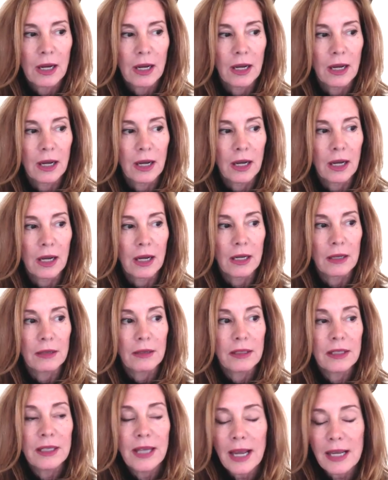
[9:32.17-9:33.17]
uh,
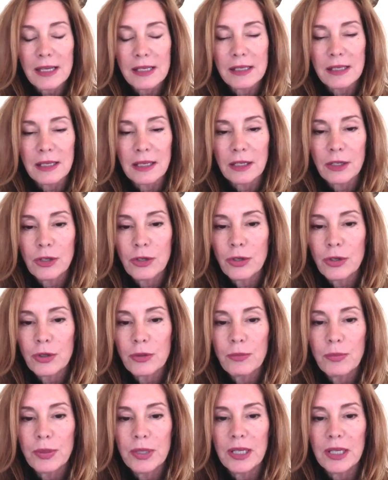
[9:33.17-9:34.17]
yes, it
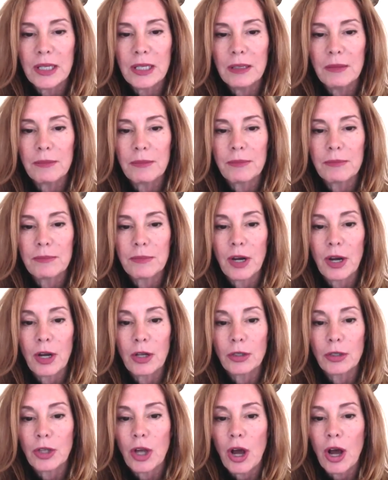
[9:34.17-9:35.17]
could be
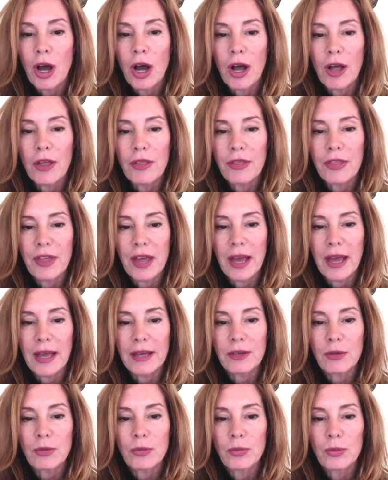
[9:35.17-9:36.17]
a law
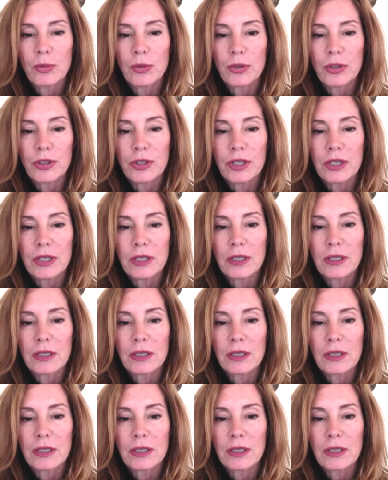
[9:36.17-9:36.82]
that would